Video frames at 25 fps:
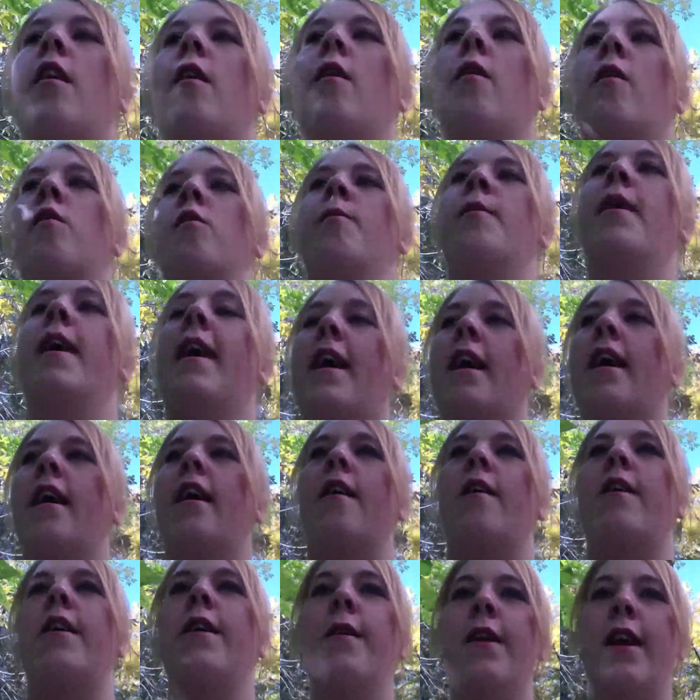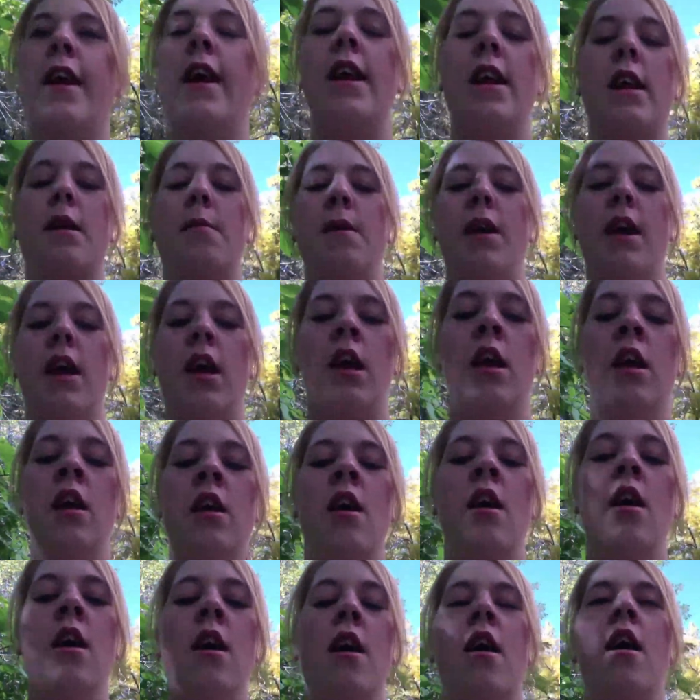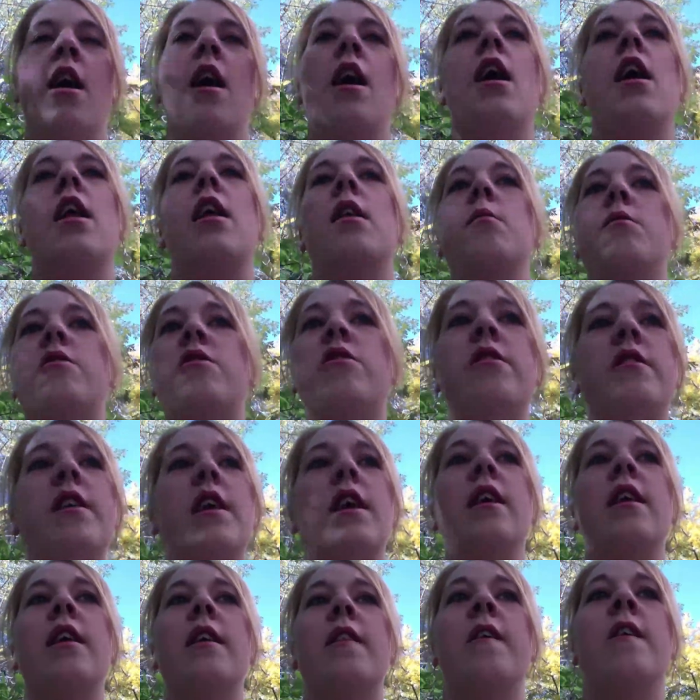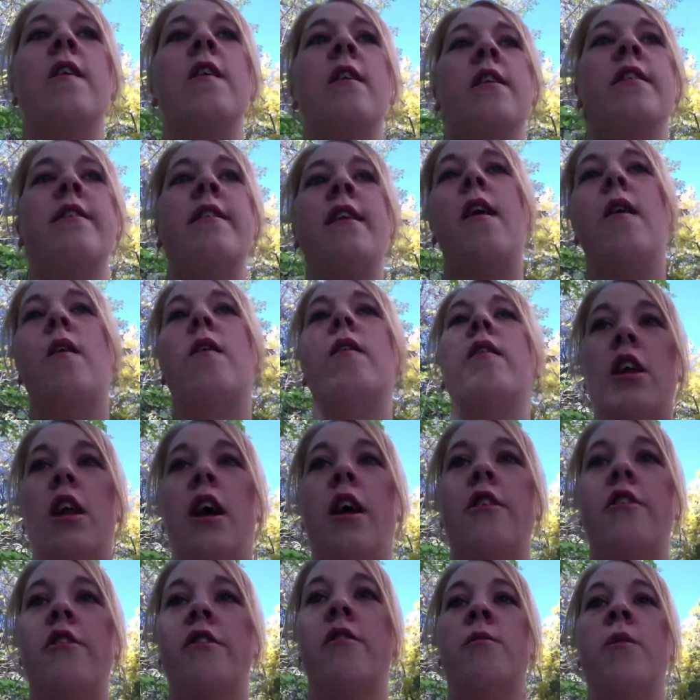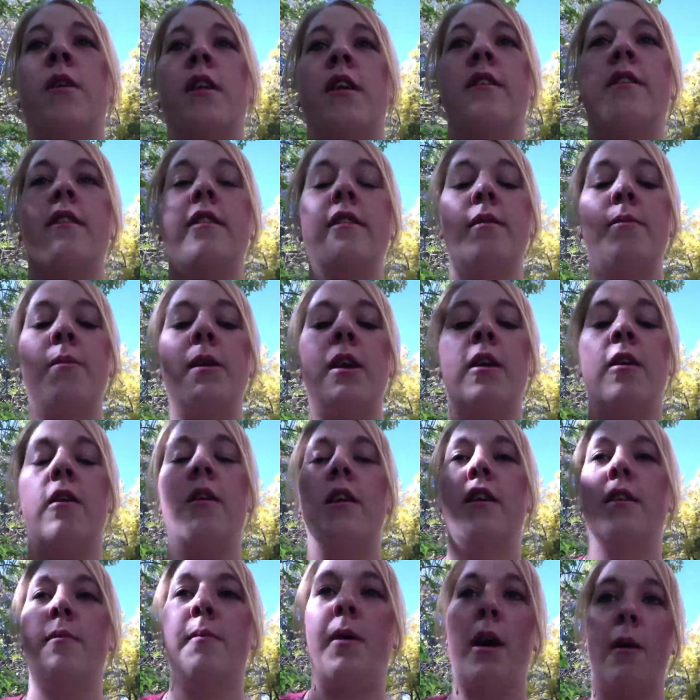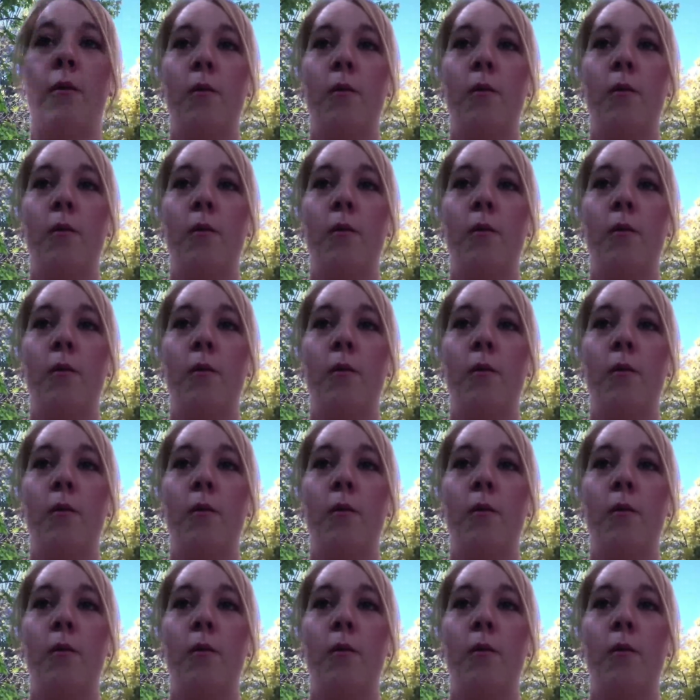oh my god, are you kidding me? And I'm just standing there in a towel. I just want to disappear into my